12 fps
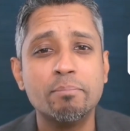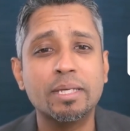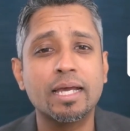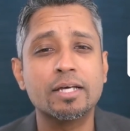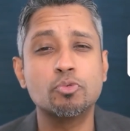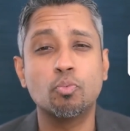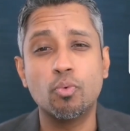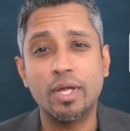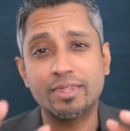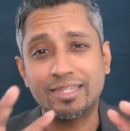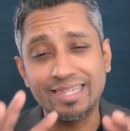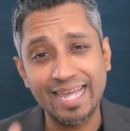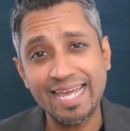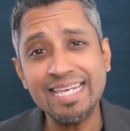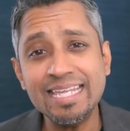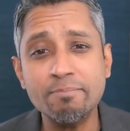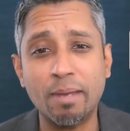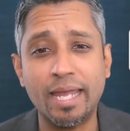because with
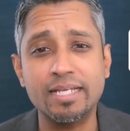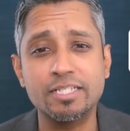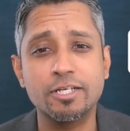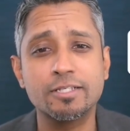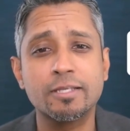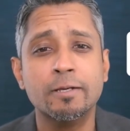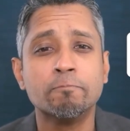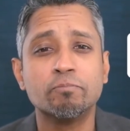landing pages,